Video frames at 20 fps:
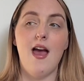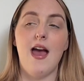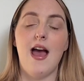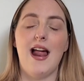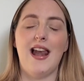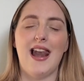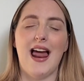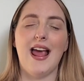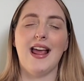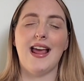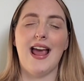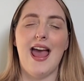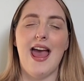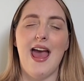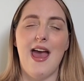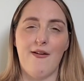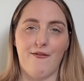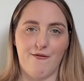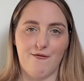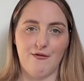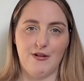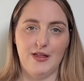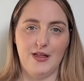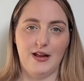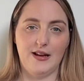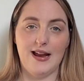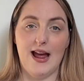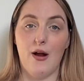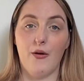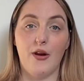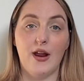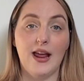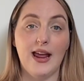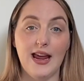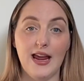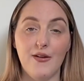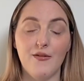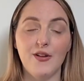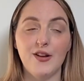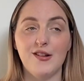Like everything down,
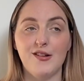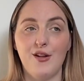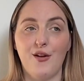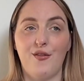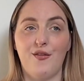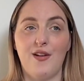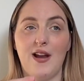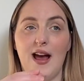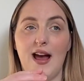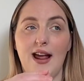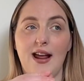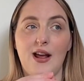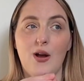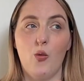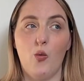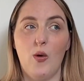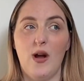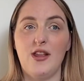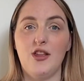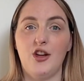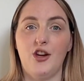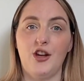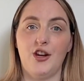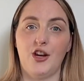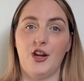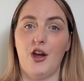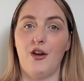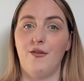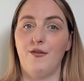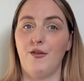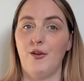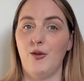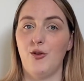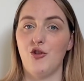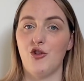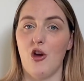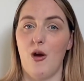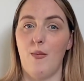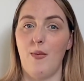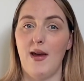even stuff like when you're going to go food
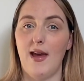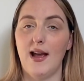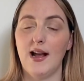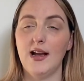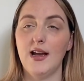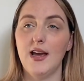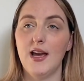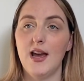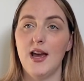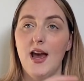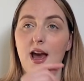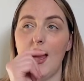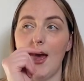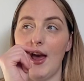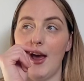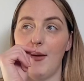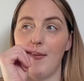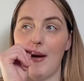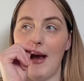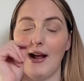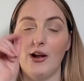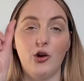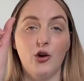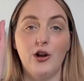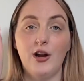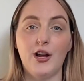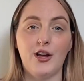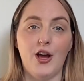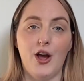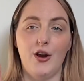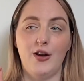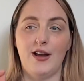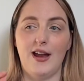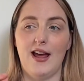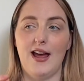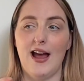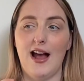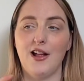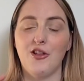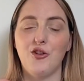shopping, and colour code
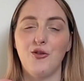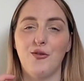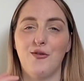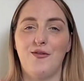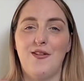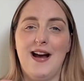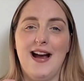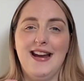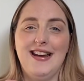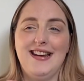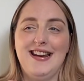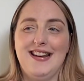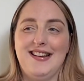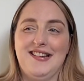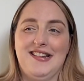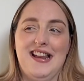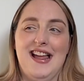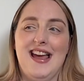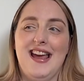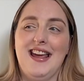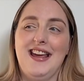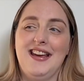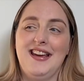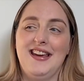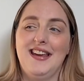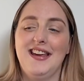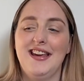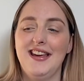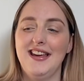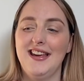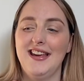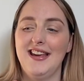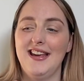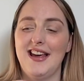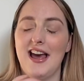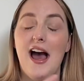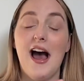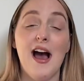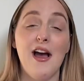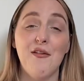it, and you'll find it's like,
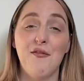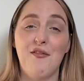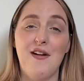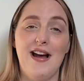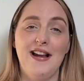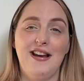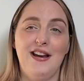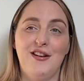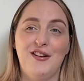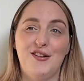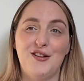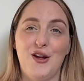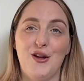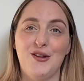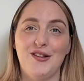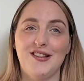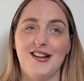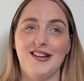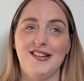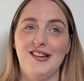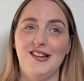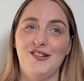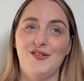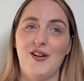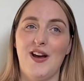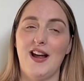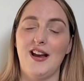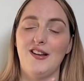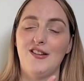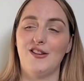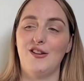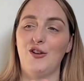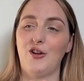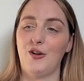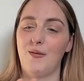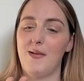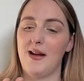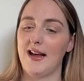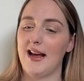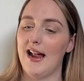I find it so satisfying to look
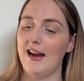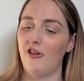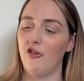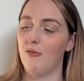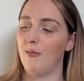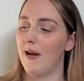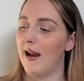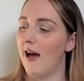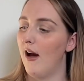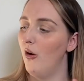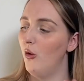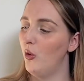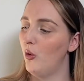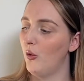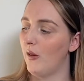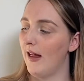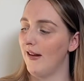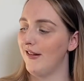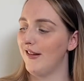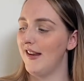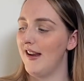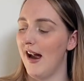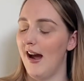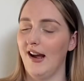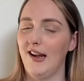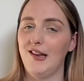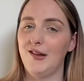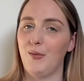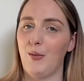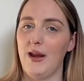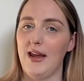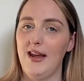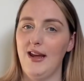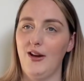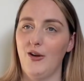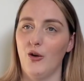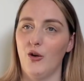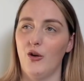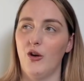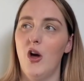at my calendar and be like, oh, that's a nice
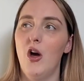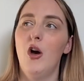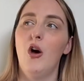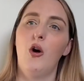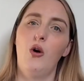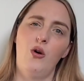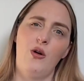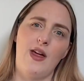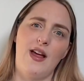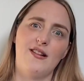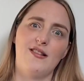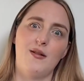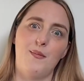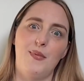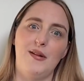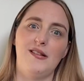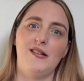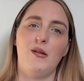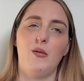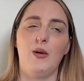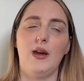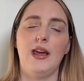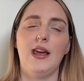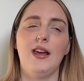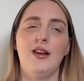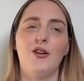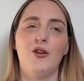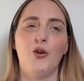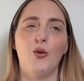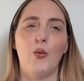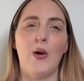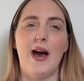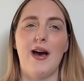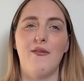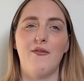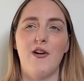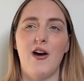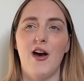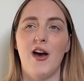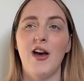week, or oh, that's a busy week, or
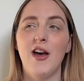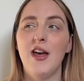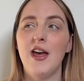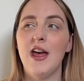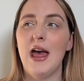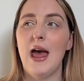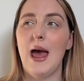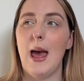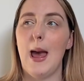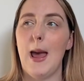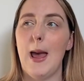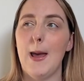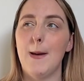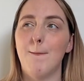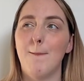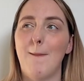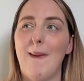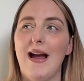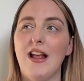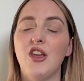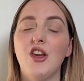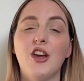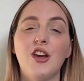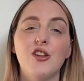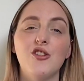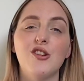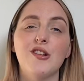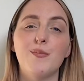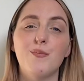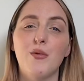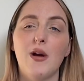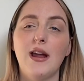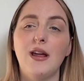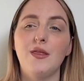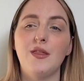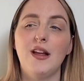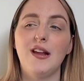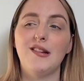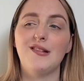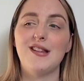whatever. And you can just break
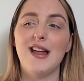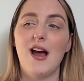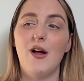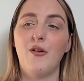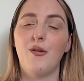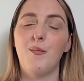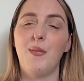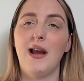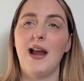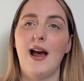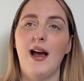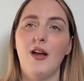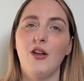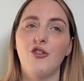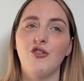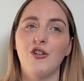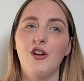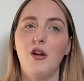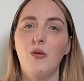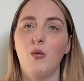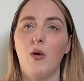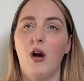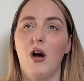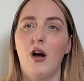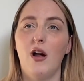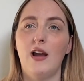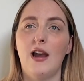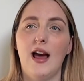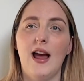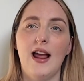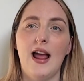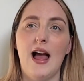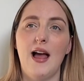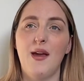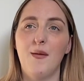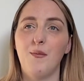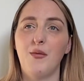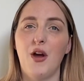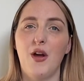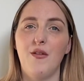things down and be like, do you know what? Like, I
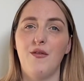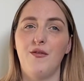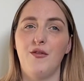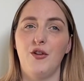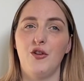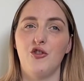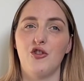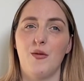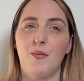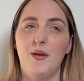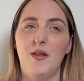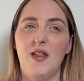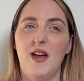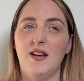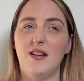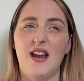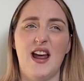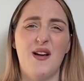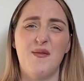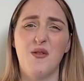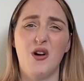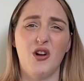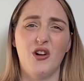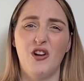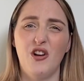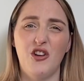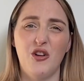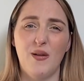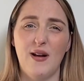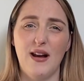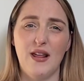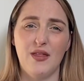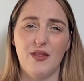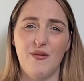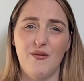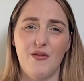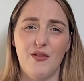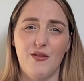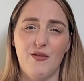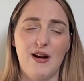am going food shopping that day. I'm not going to do
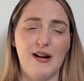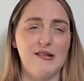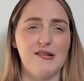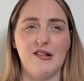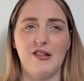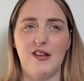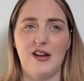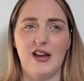anything for the rest of the